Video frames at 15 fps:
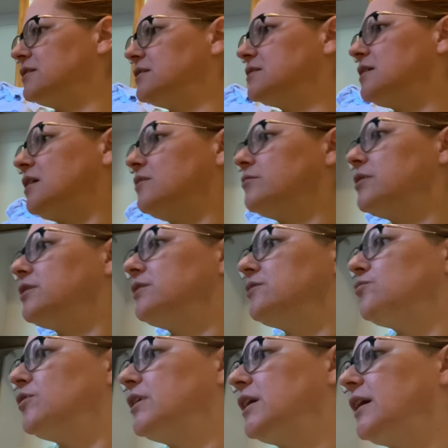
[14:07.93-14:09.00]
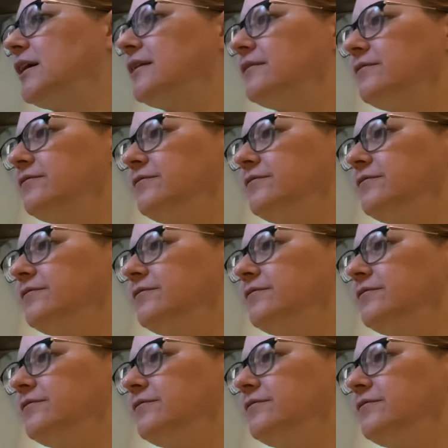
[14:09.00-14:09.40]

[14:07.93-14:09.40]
that I really want to have.